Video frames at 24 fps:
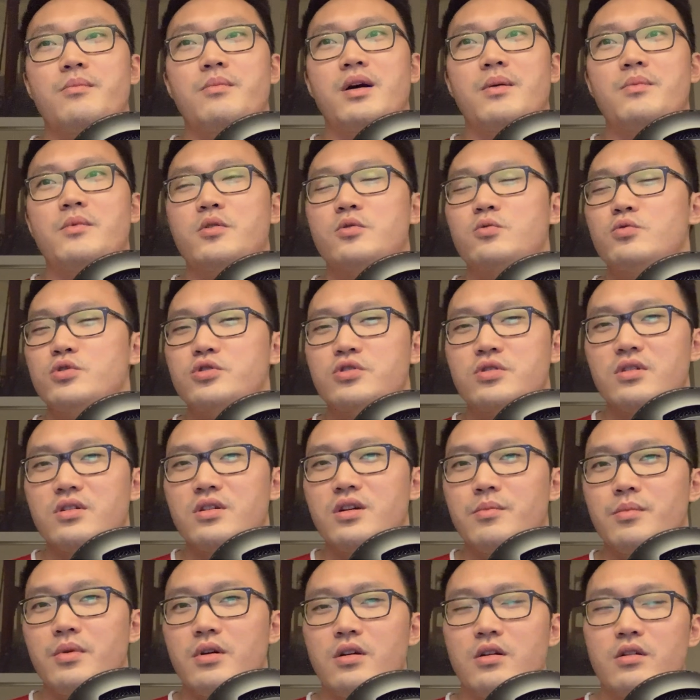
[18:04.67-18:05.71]
not too sure
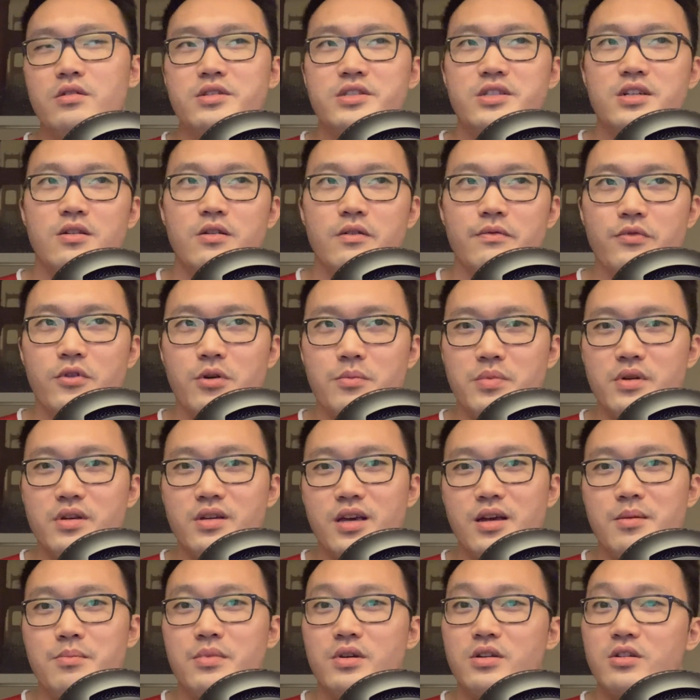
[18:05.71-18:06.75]
about all this kind of topic
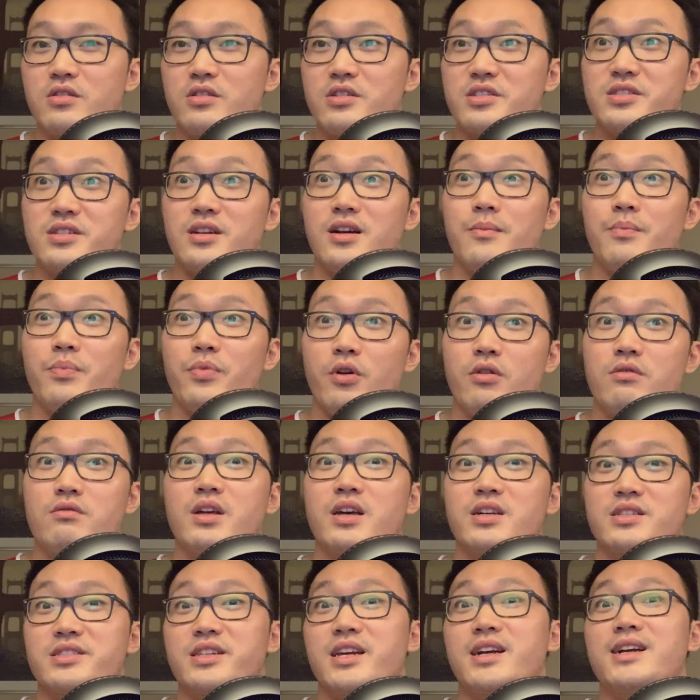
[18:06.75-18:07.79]
yet, because I'm not
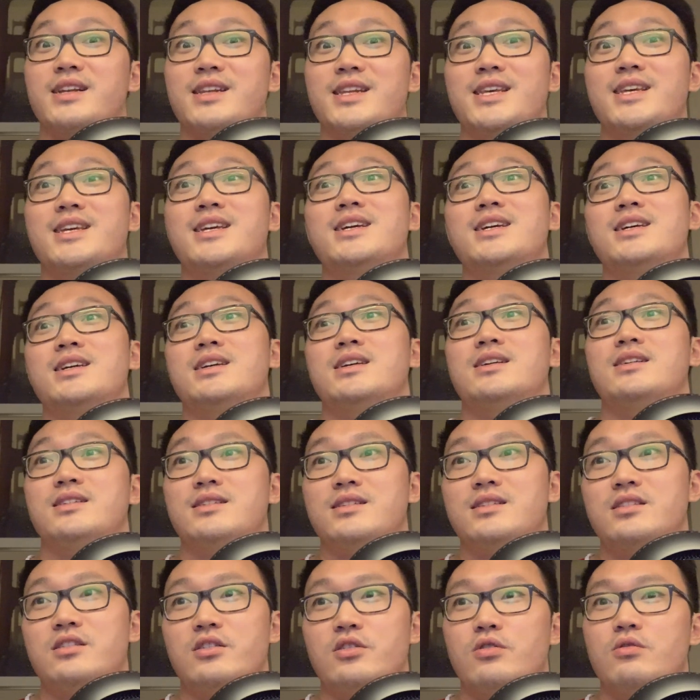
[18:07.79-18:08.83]
exactly,
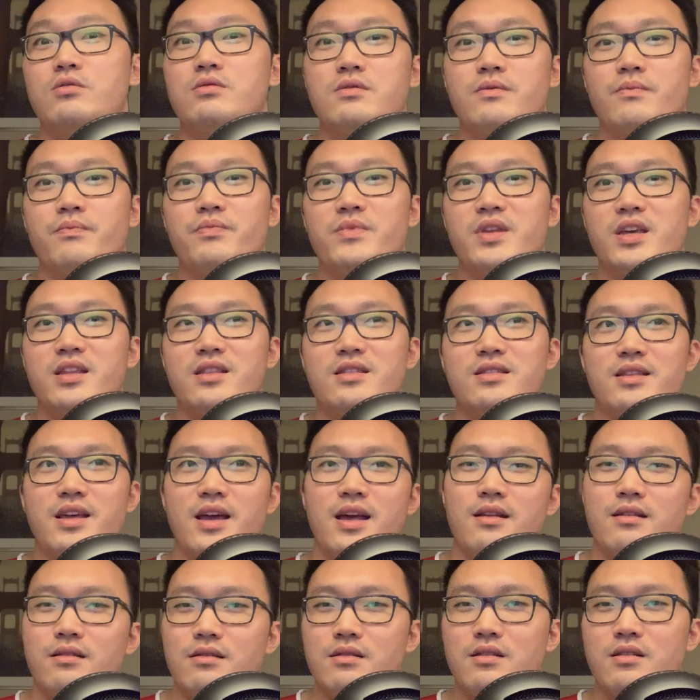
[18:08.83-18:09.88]
you know,
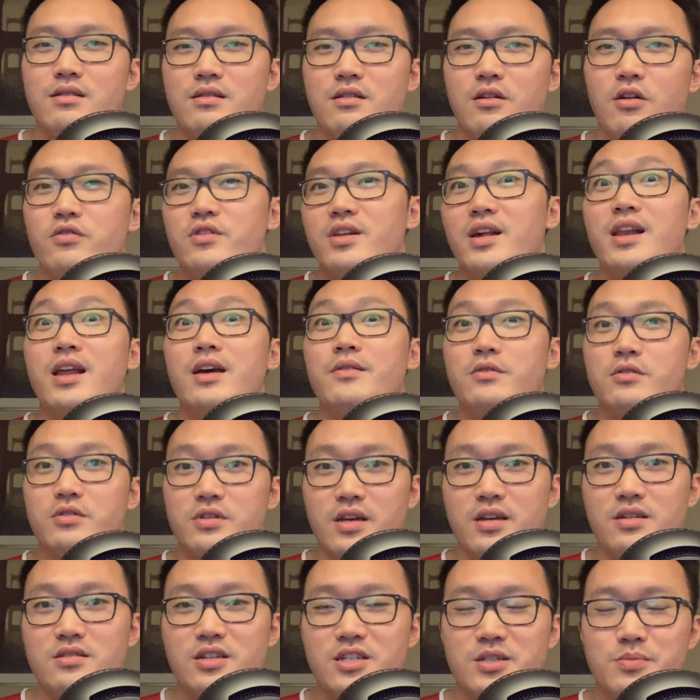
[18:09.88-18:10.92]
on that level
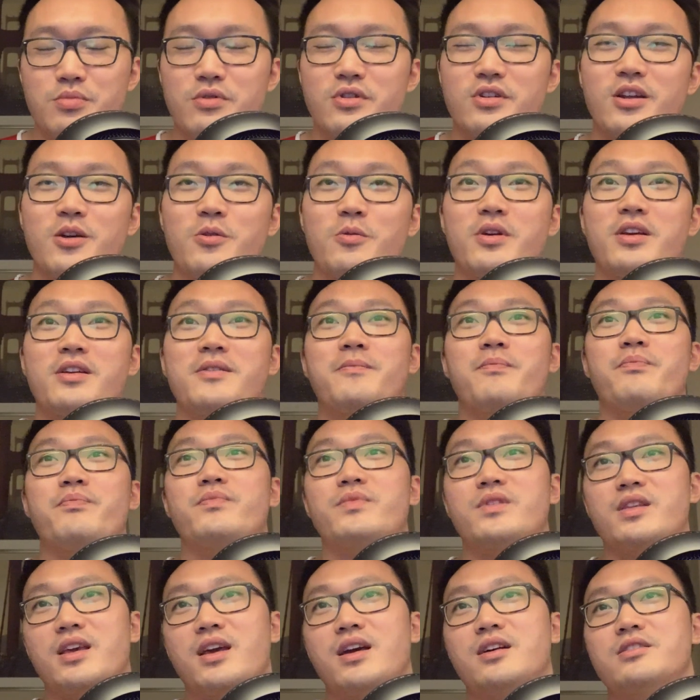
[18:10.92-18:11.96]
yet, just put it that way.
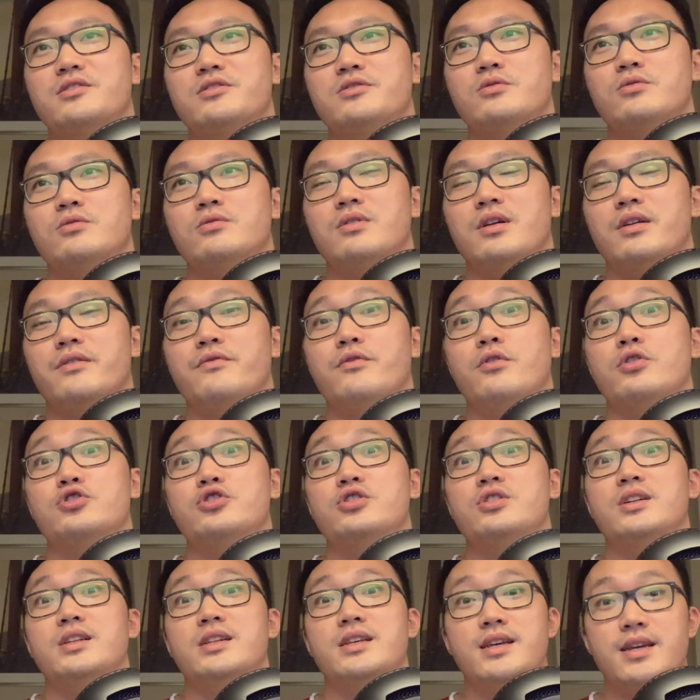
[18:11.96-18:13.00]
Yeah, so
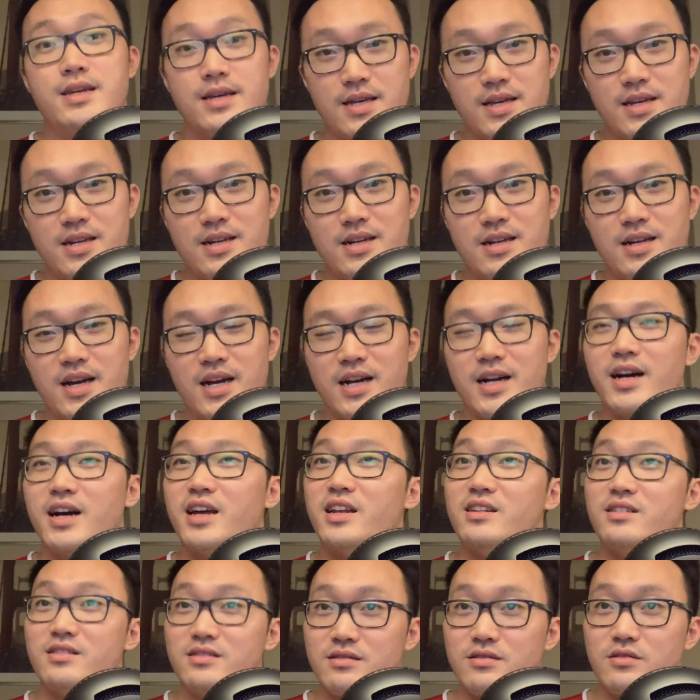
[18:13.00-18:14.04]
unfortunately, I
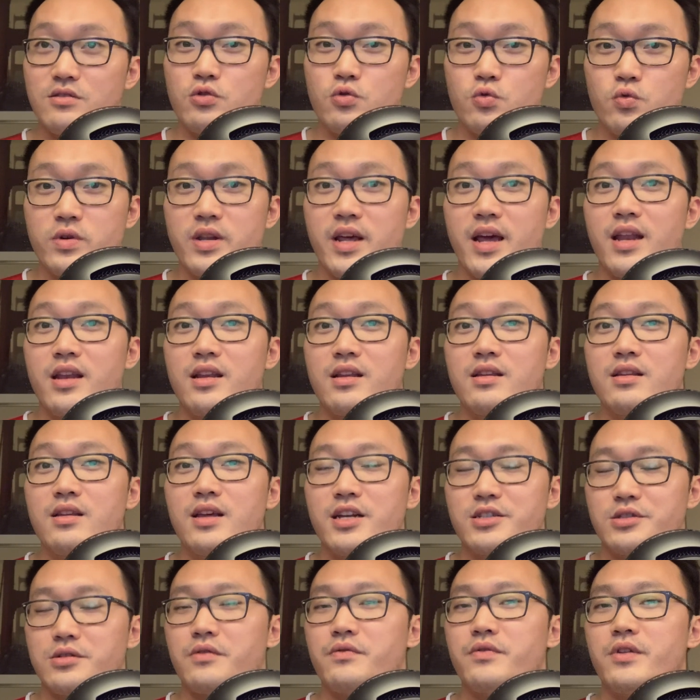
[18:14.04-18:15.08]
can't do that
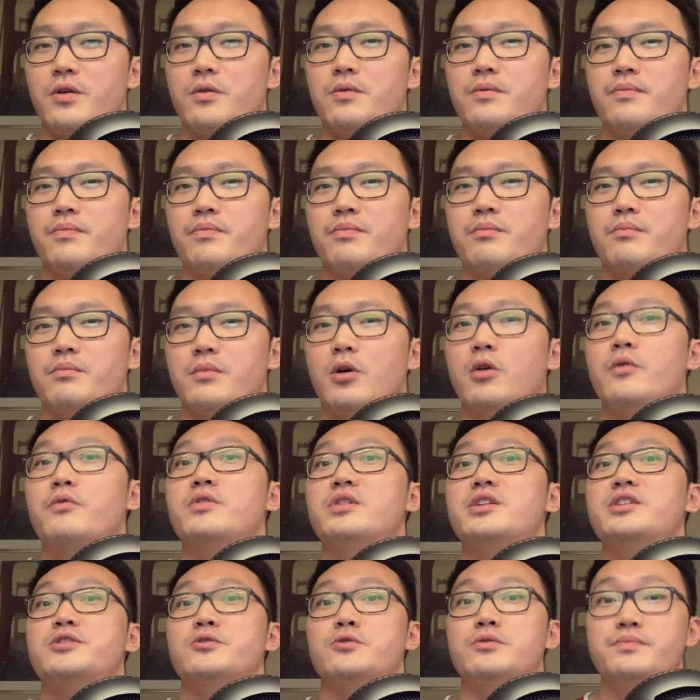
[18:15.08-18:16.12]
as of now. But
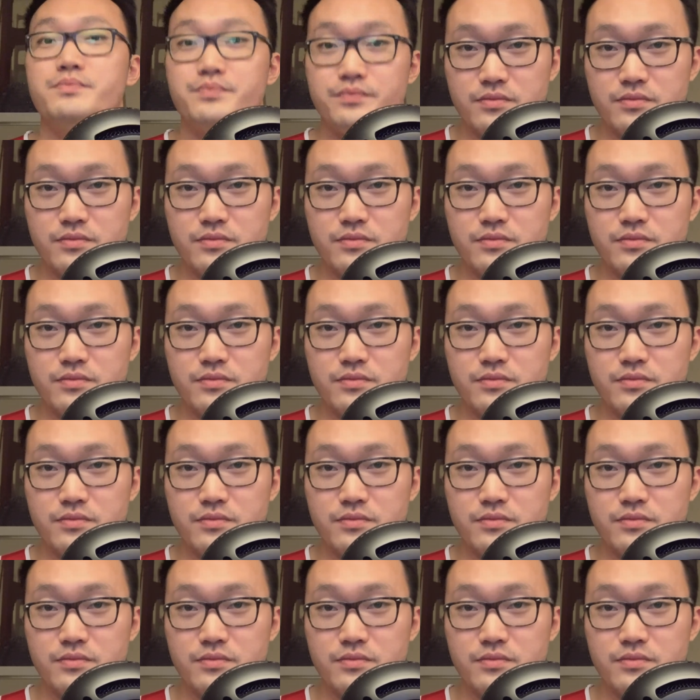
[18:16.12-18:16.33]
hopefully soon.